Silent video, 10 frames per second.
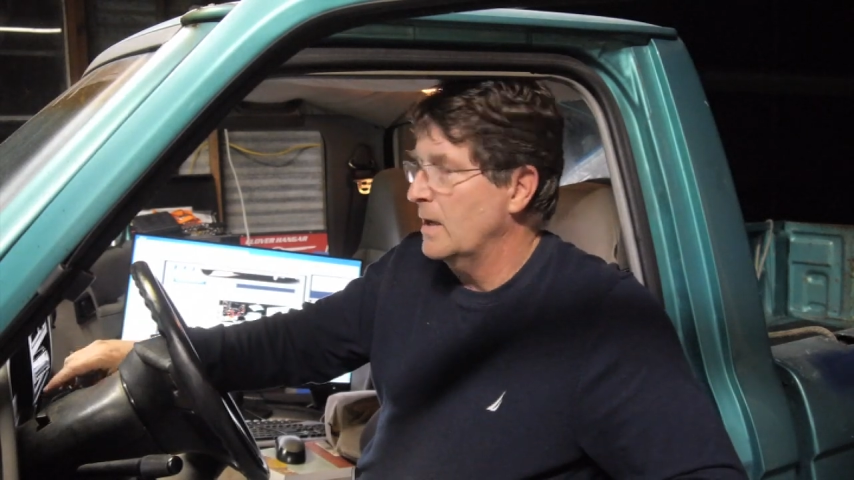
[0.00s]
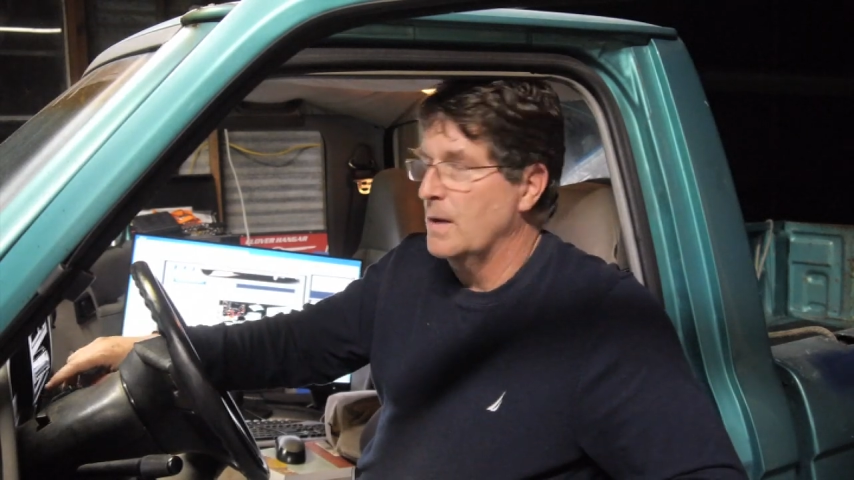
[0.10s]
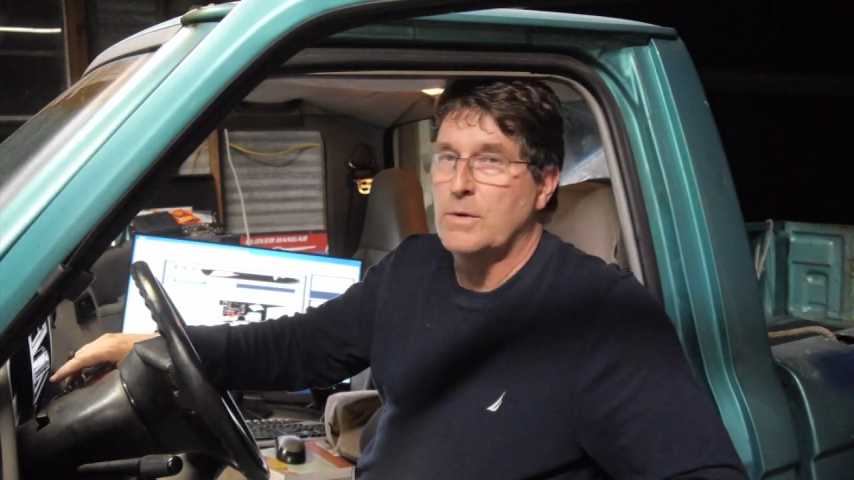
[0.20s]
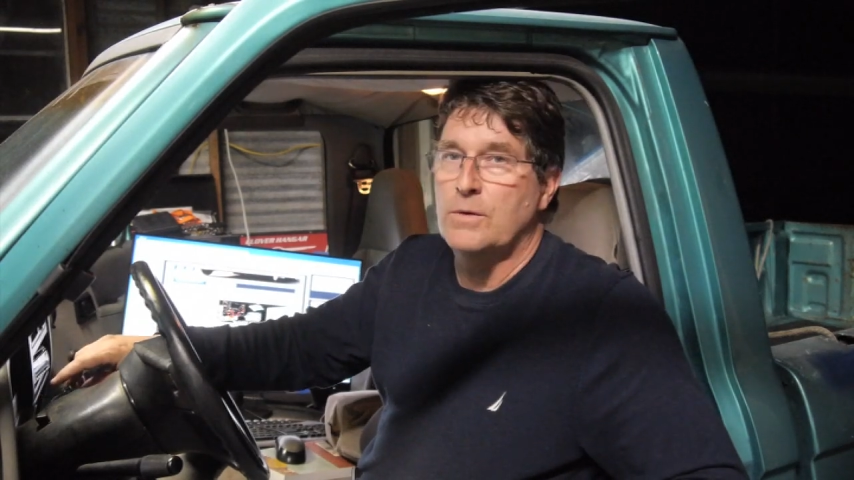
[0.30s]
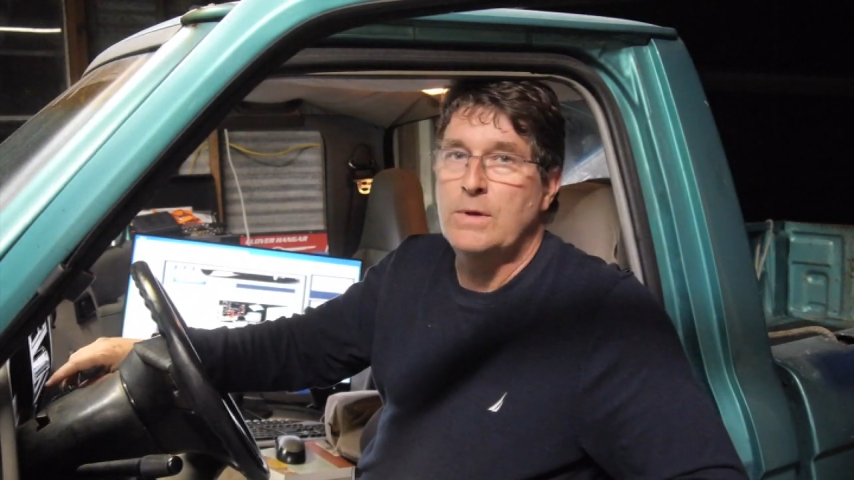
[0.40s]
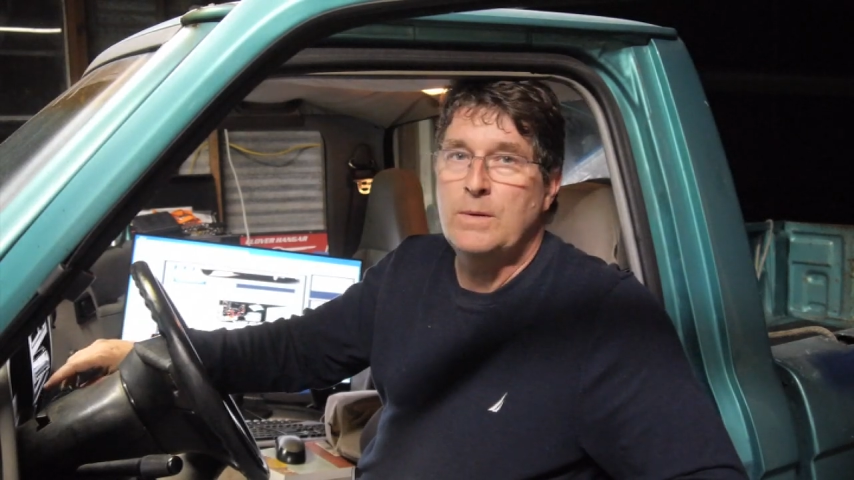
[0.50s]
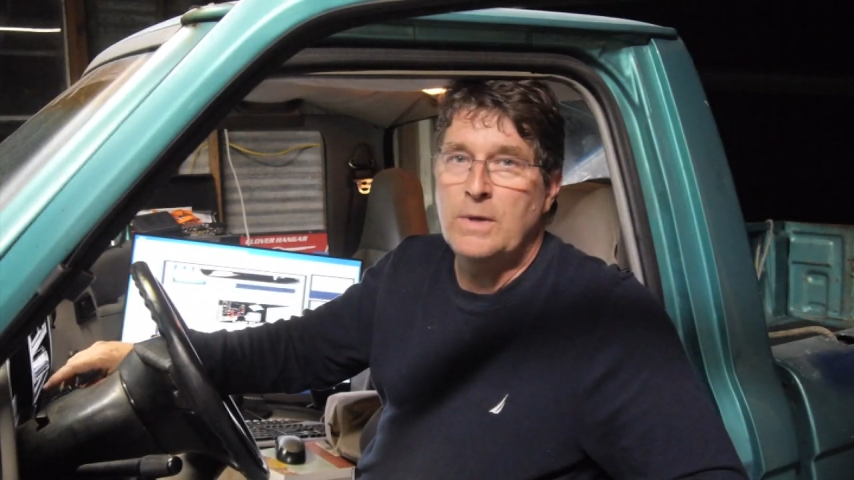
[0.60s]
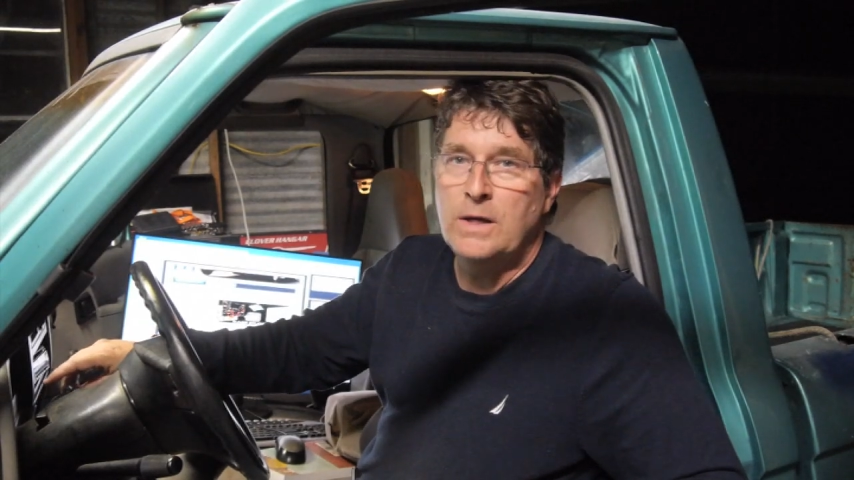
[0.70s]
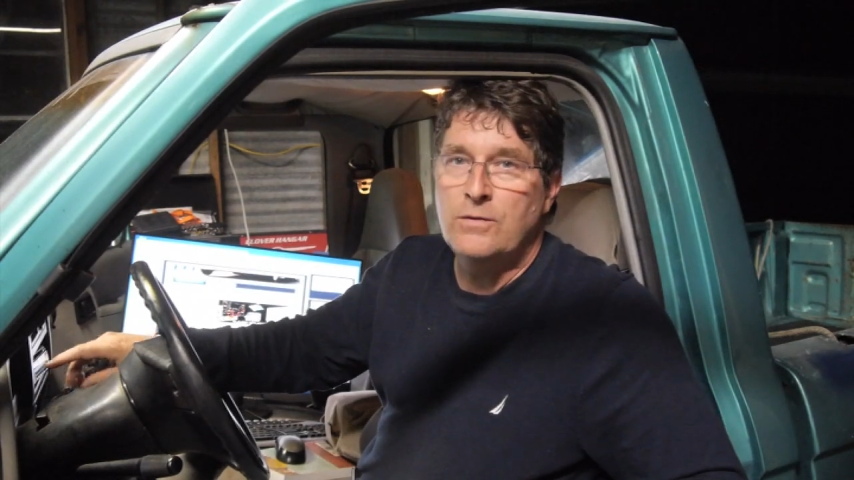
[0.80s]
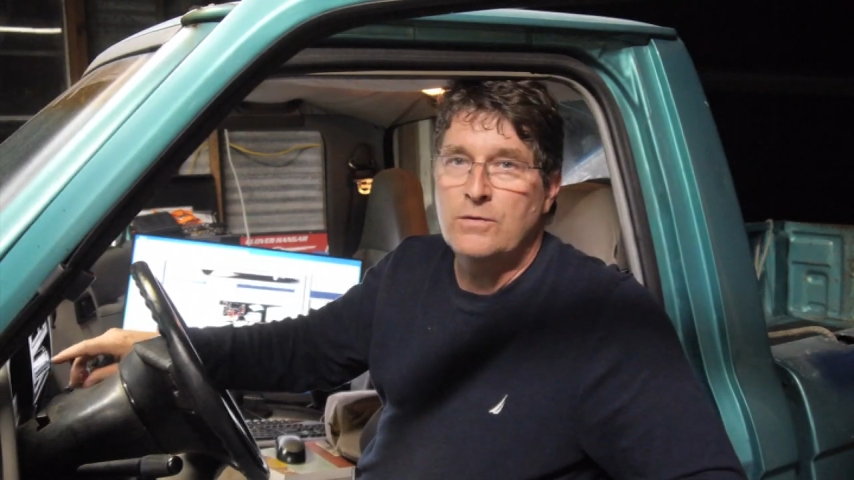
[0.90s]
I'm going to read
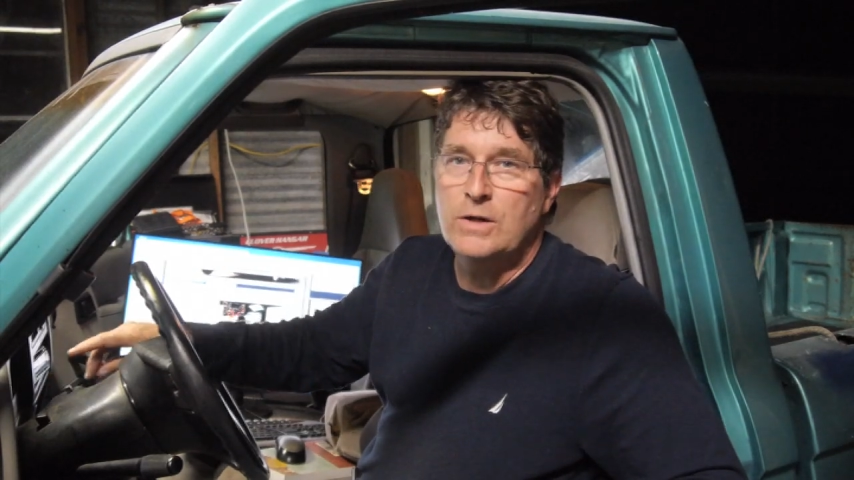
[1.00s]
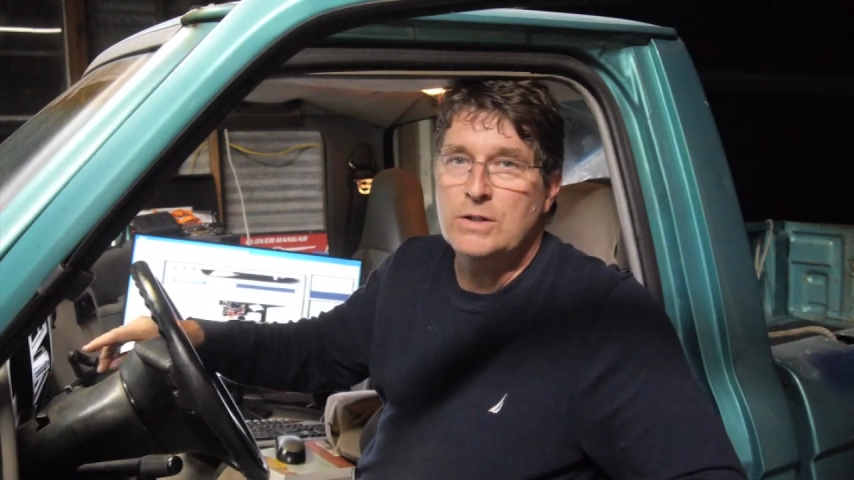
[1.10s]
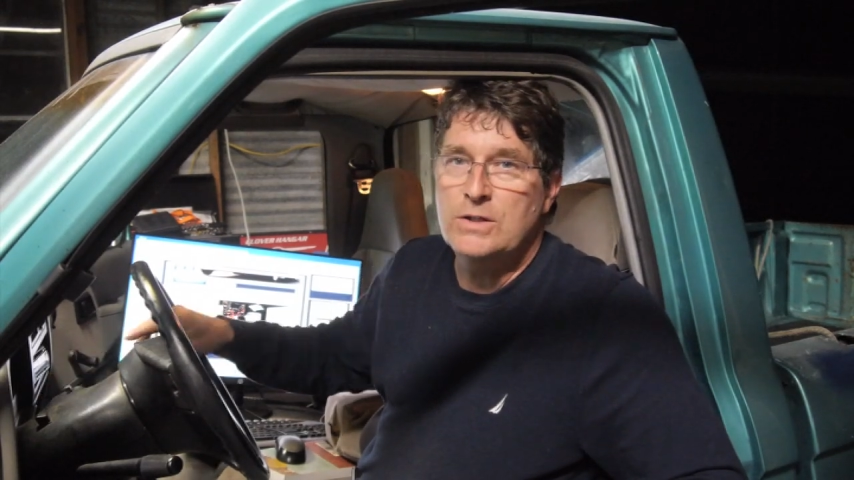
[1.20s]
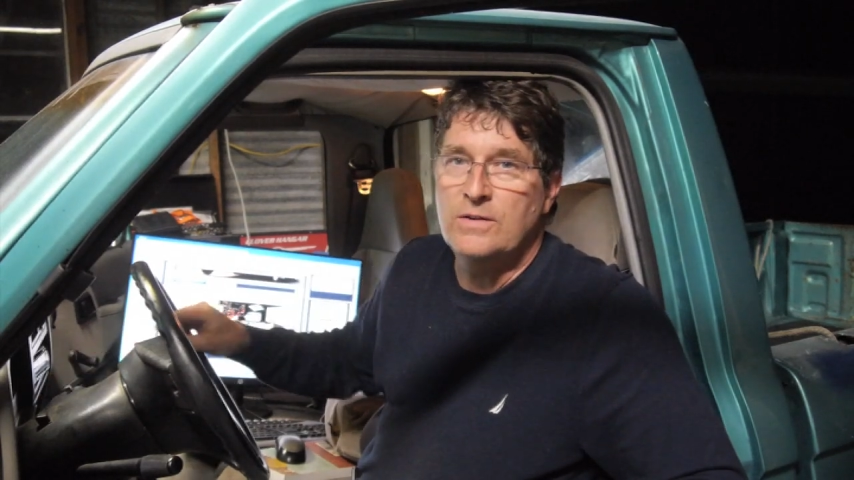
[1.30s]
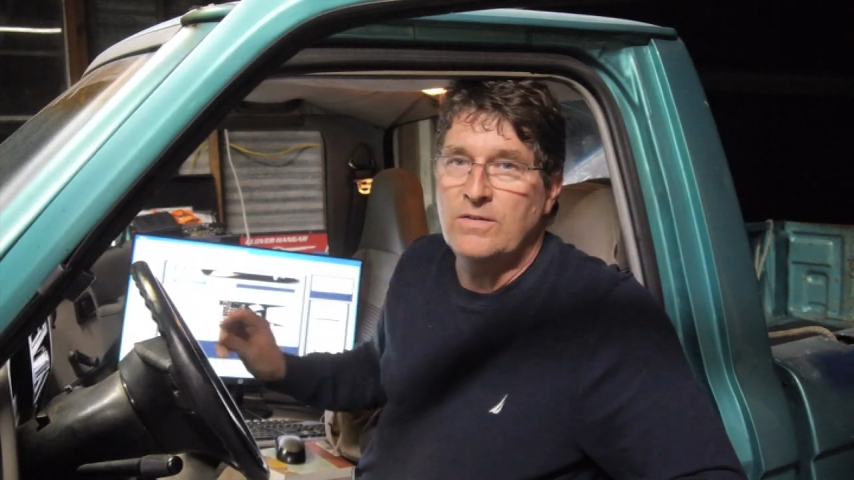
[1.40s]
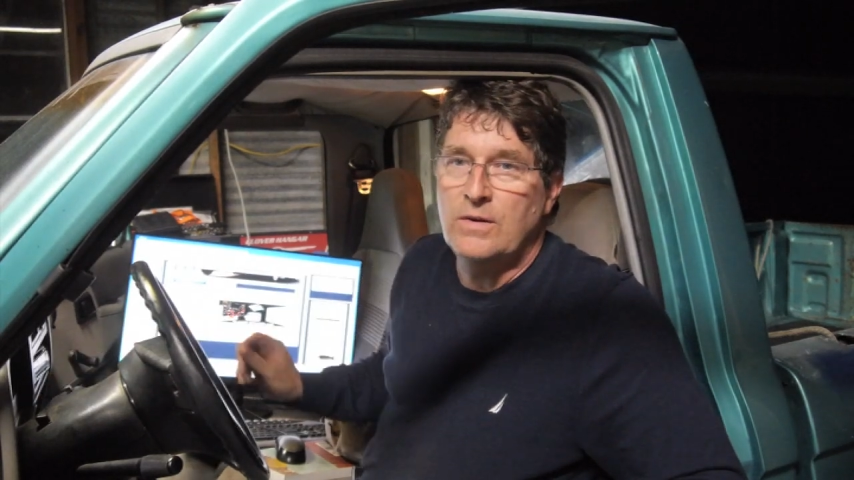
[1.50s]
my instructions,